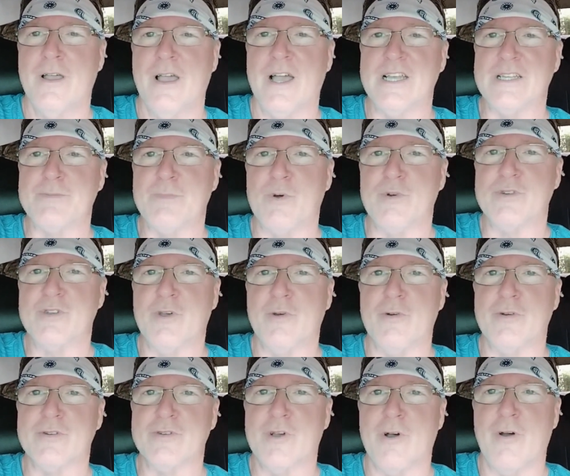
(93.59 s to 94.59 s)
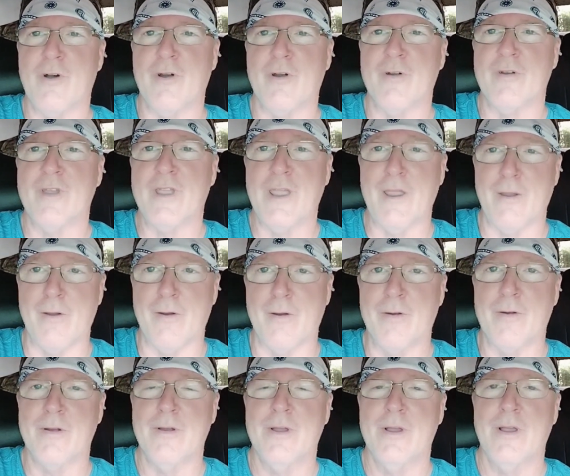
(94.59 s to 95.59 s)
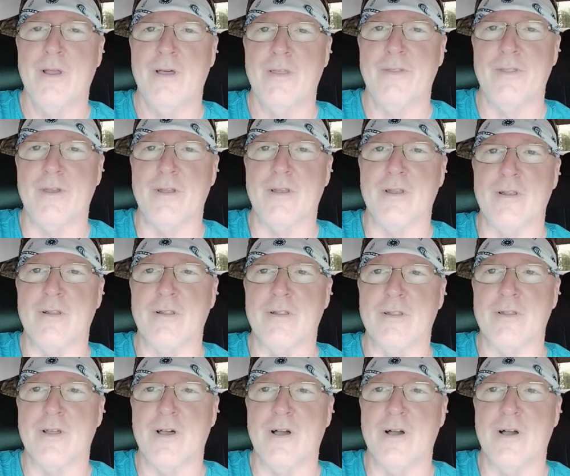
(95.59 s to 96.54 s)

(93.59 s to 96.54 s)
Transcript: as most girls are here, they're a little